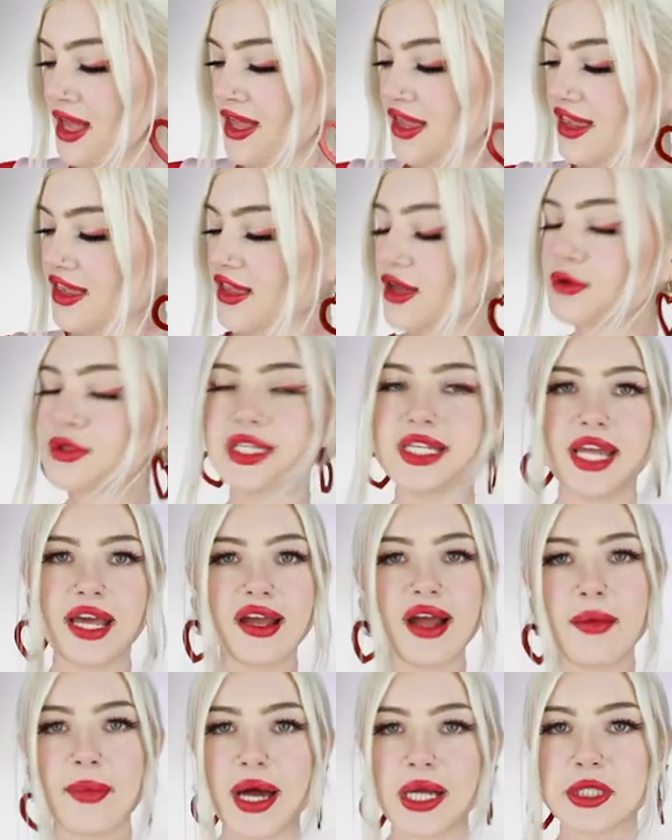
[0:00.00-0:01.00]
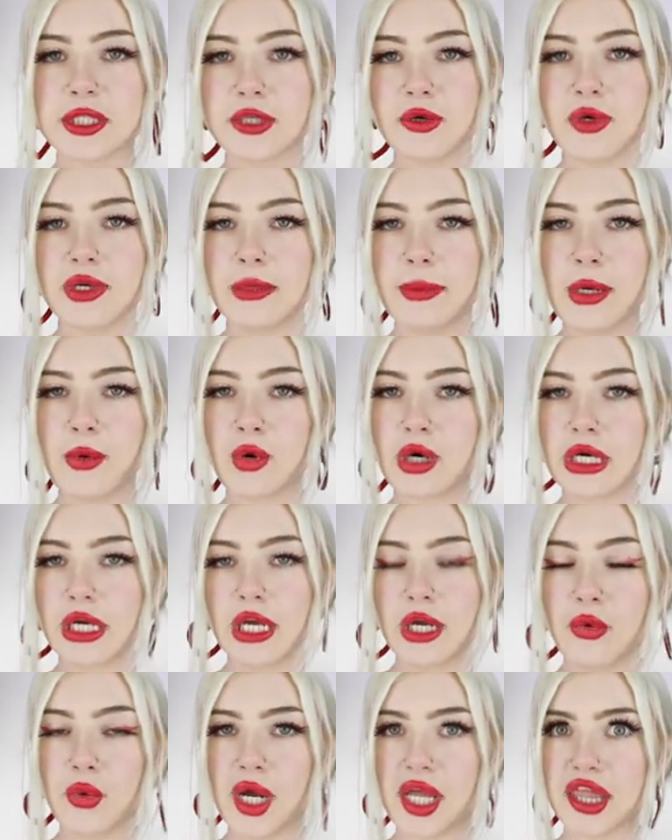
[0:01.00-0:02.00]
So today I'm actually going to be
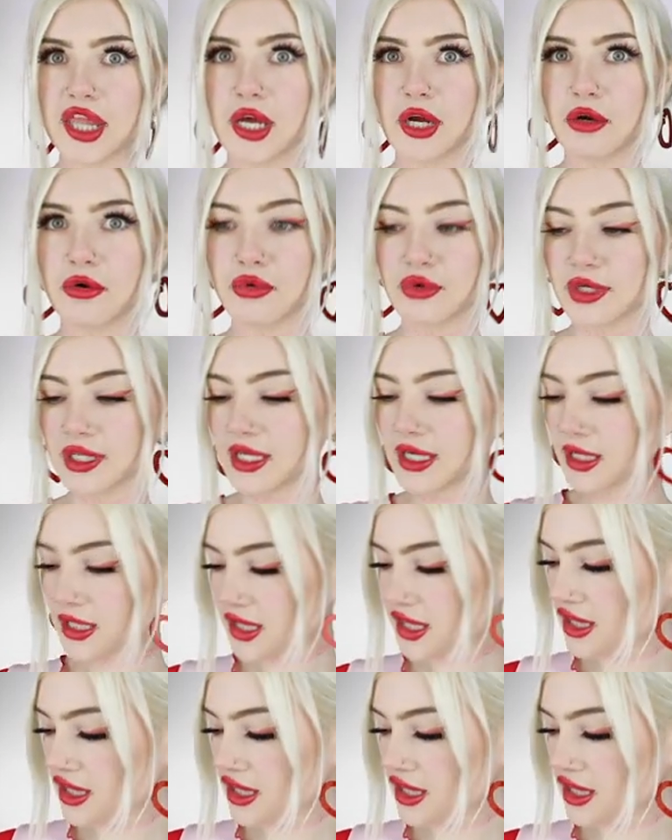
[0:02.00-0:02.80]
working with acrylic.